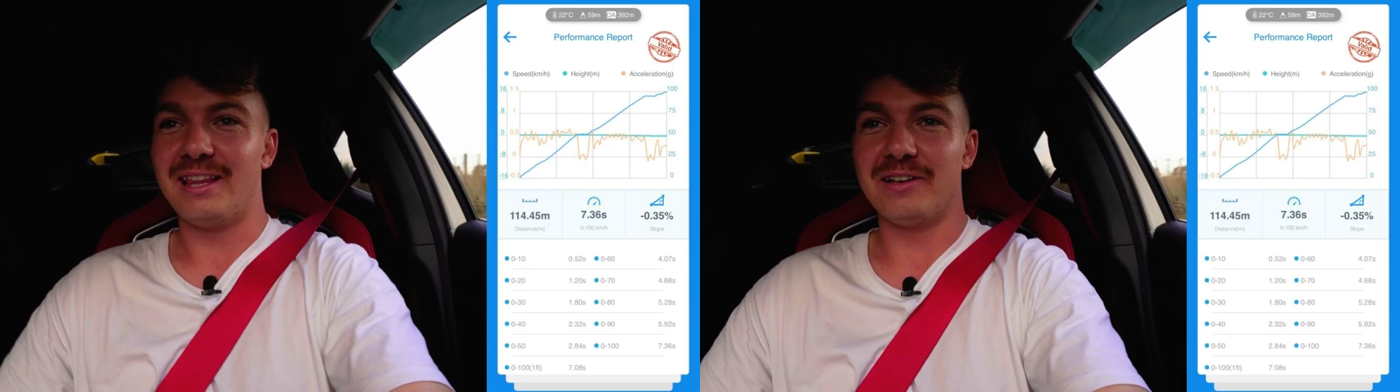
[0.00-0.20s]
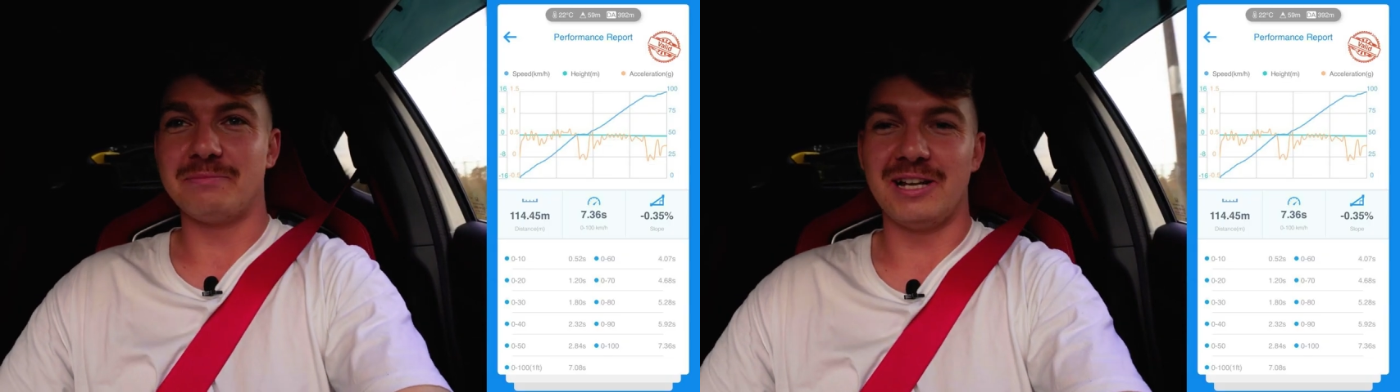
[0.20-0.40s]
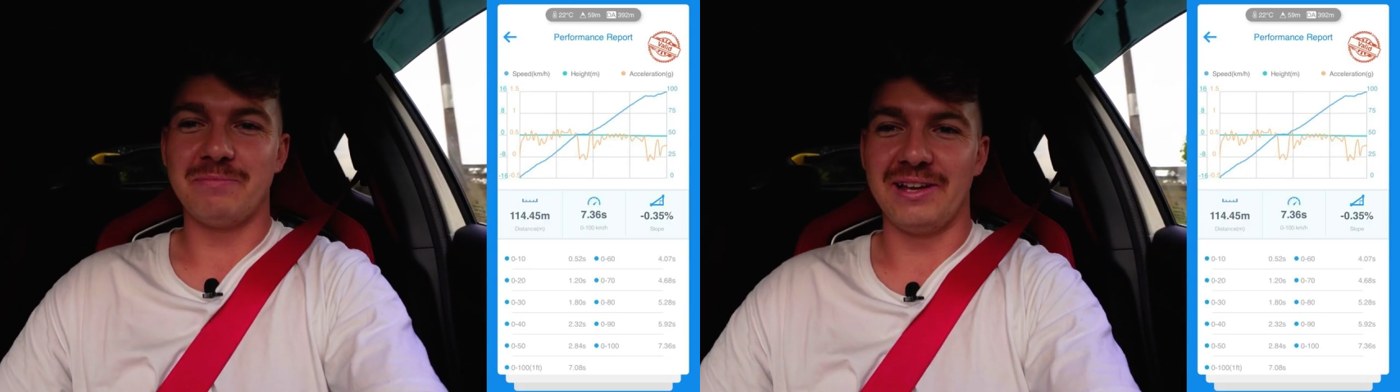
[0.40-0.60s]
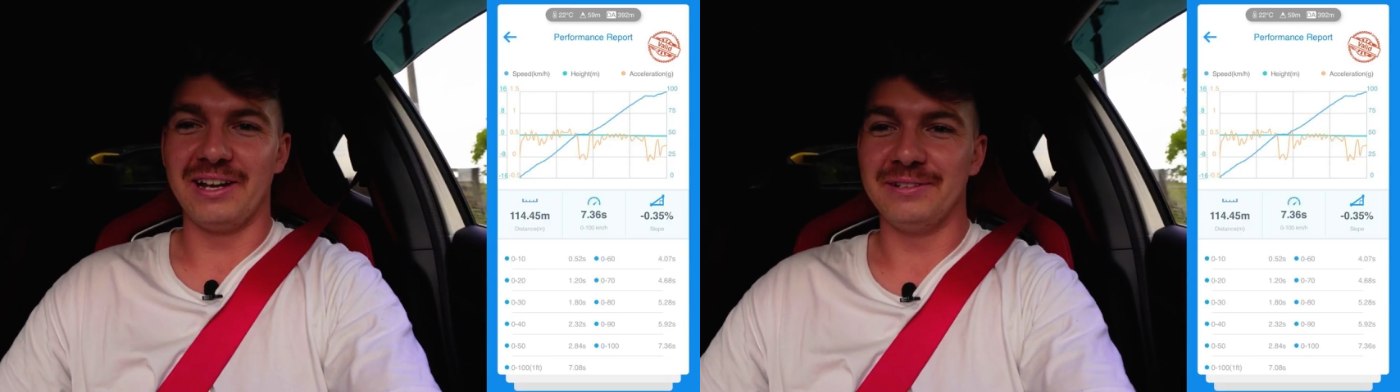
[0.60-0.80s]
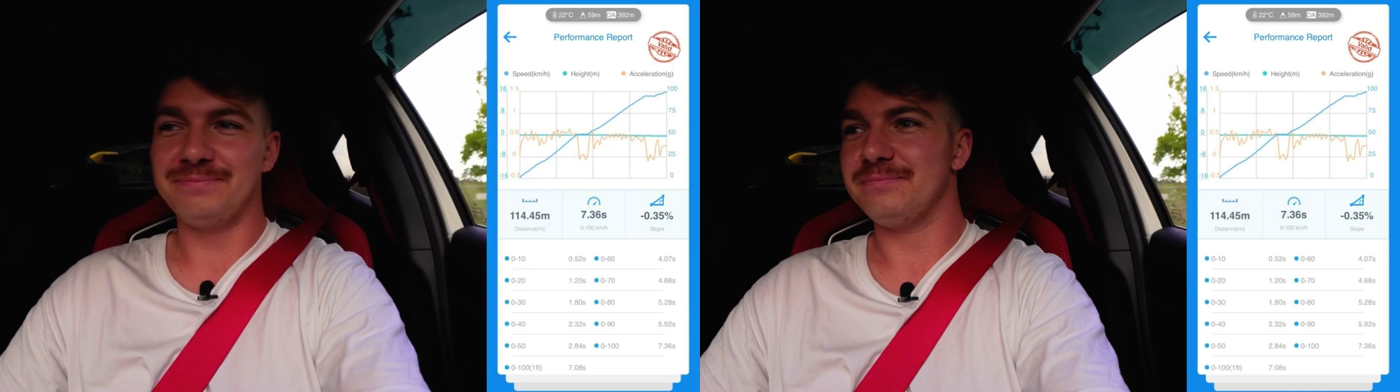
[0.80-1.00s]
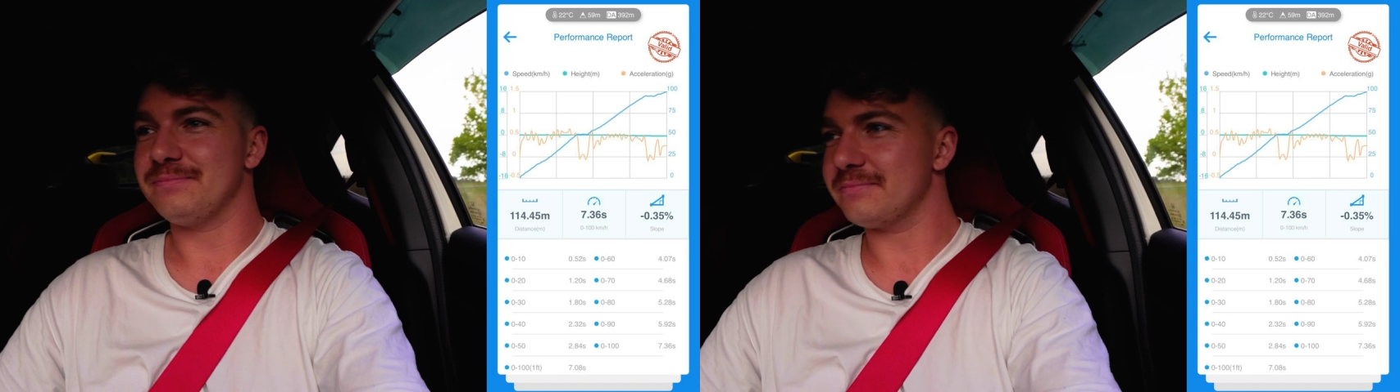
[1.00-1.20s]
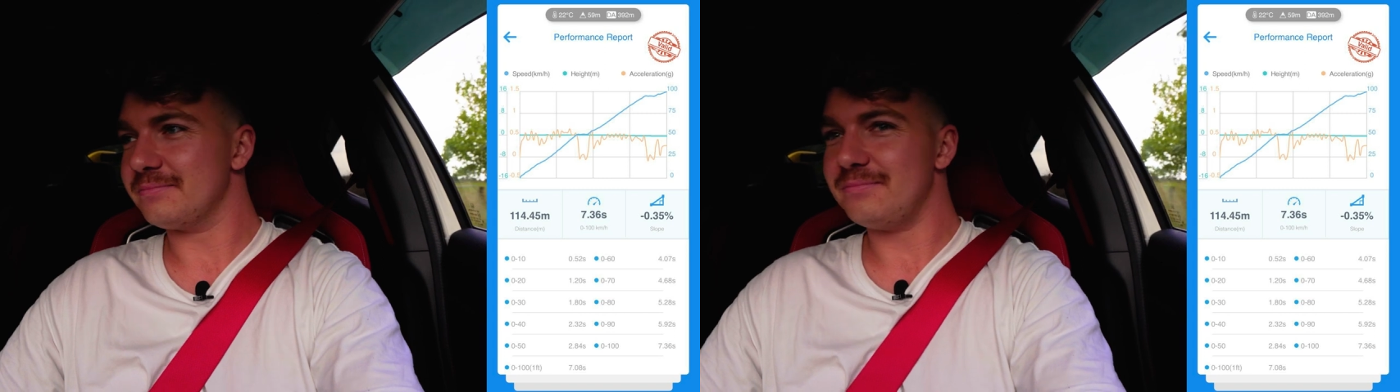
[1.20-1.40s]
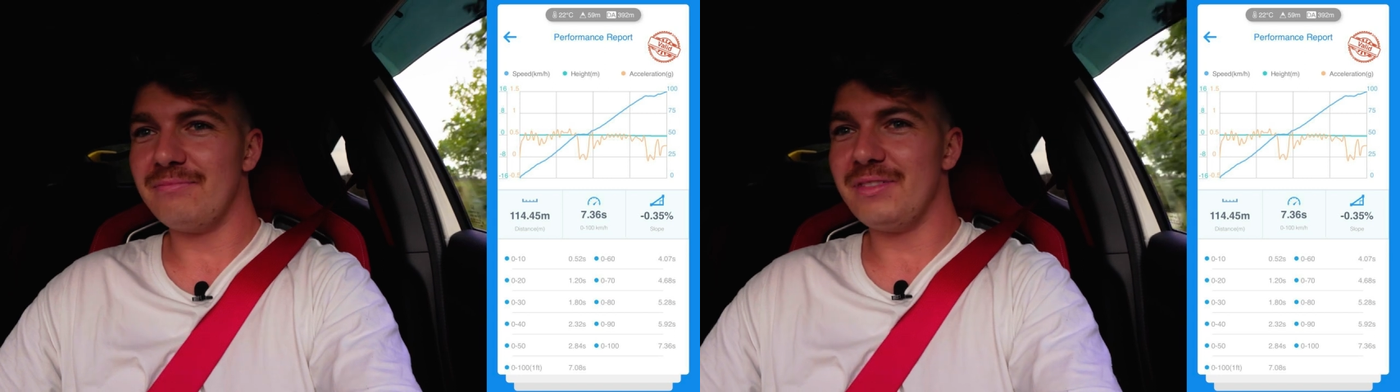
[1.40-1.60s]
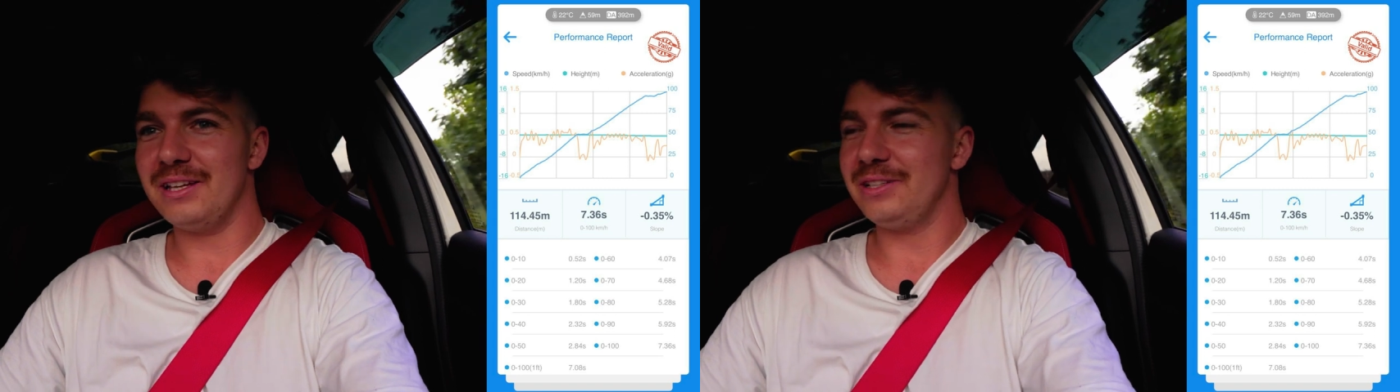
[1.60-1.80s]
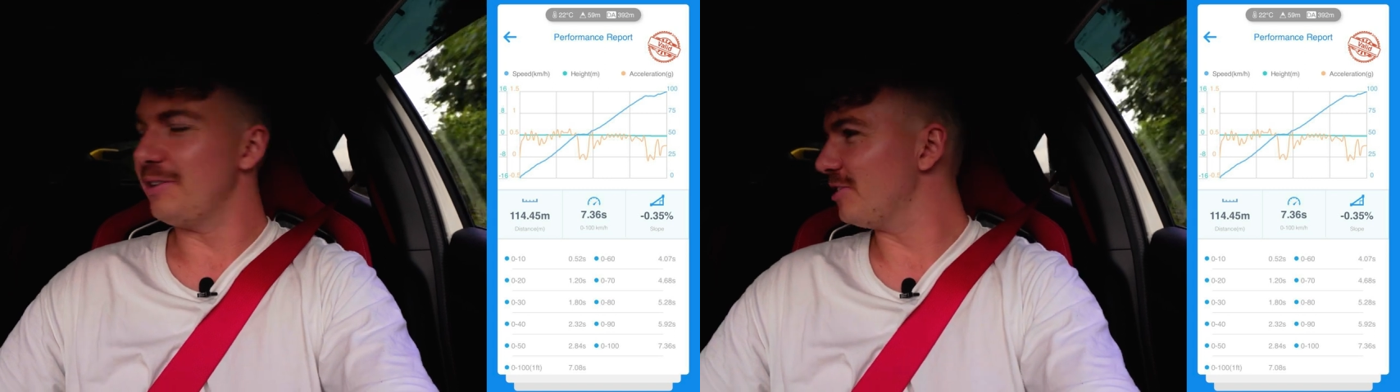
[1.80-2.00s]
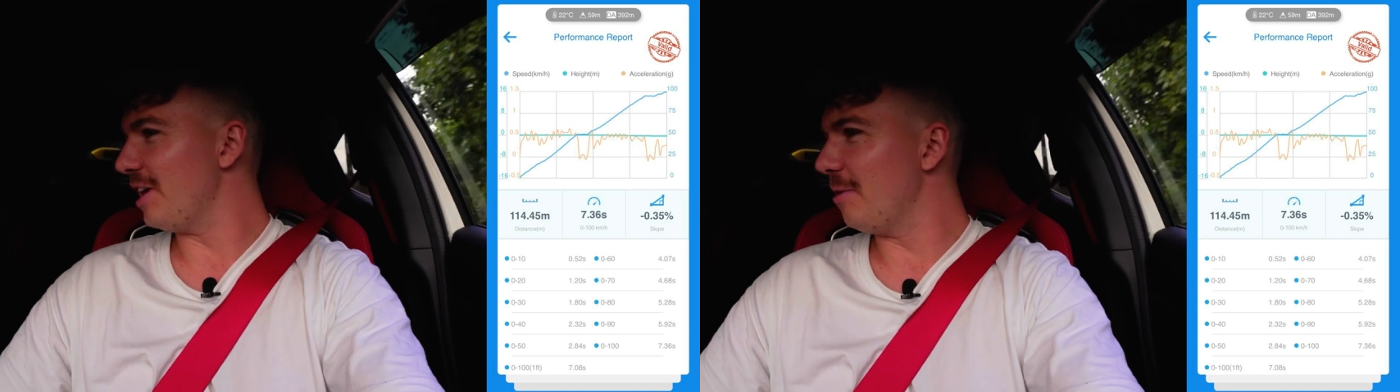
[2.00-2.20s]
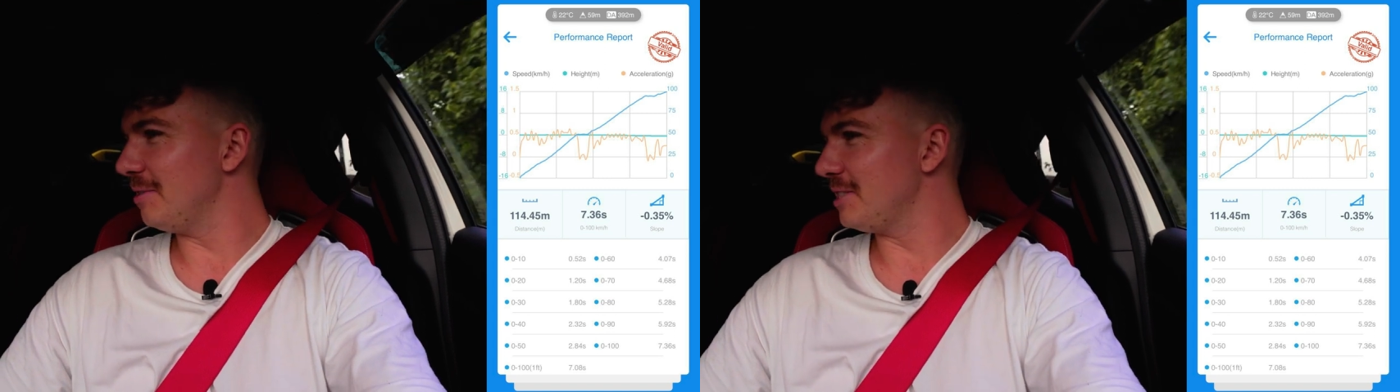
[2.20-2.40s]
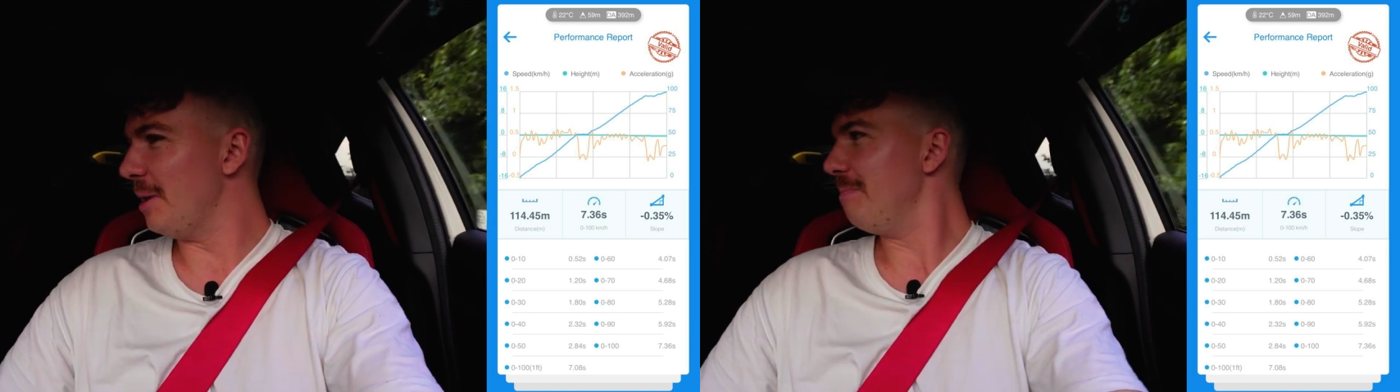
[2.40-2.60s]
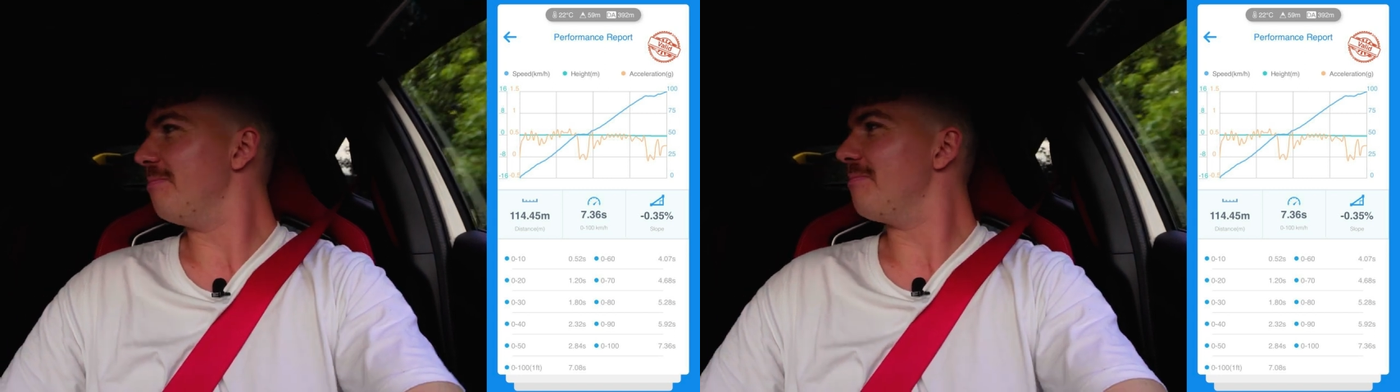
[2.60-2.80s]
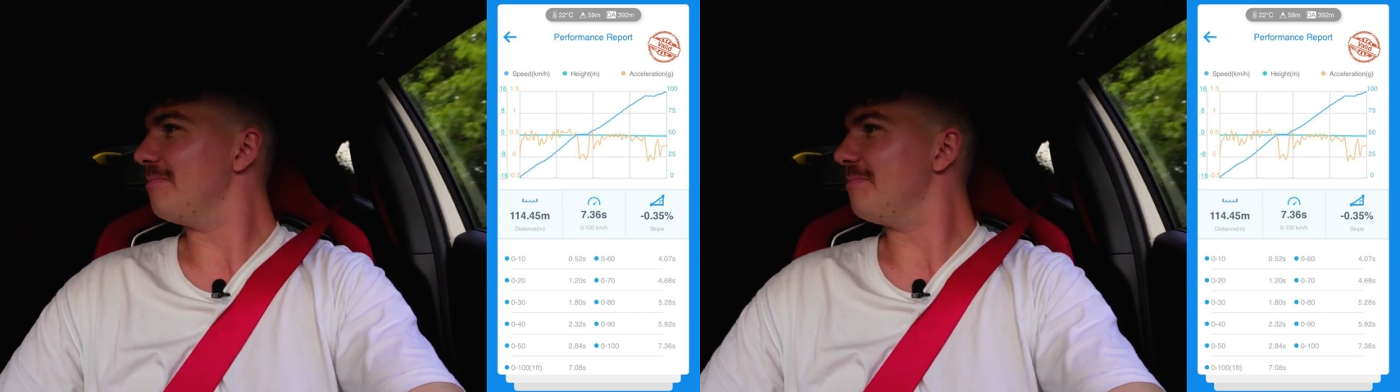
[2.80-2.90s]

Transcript: That was much better. You want to try one more time?